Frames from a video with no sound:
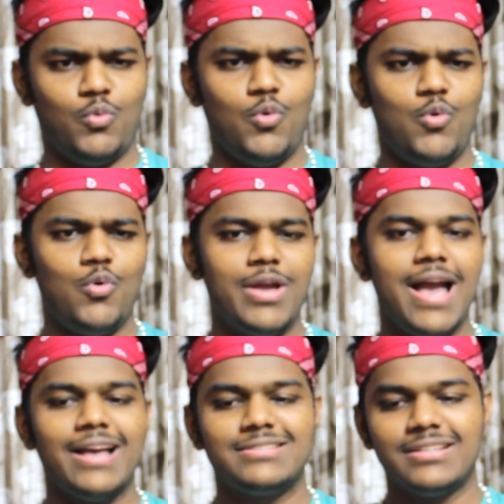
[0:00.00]
Oh
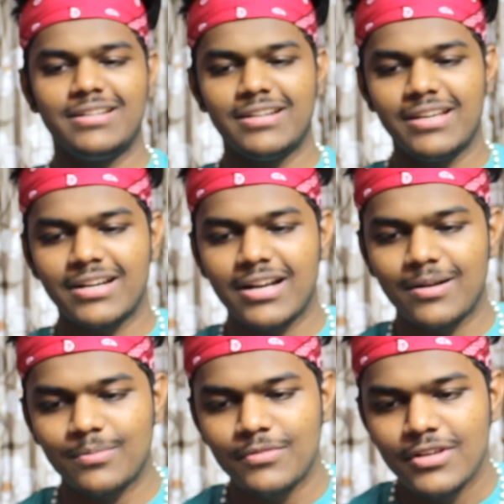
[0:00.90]
yeah, it's literally a
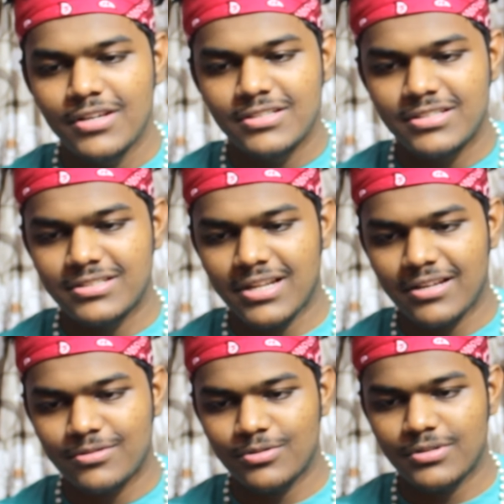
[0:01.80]
gum. She's
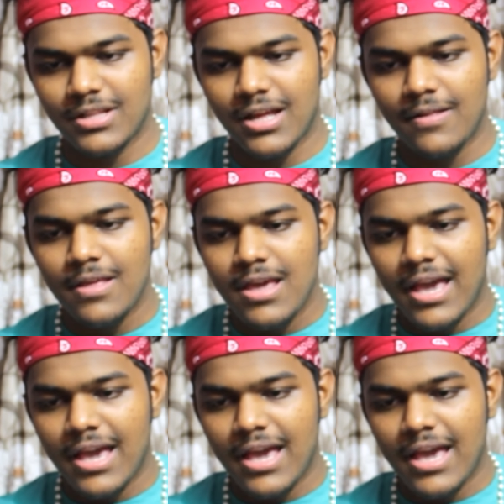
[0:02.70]
like doing that.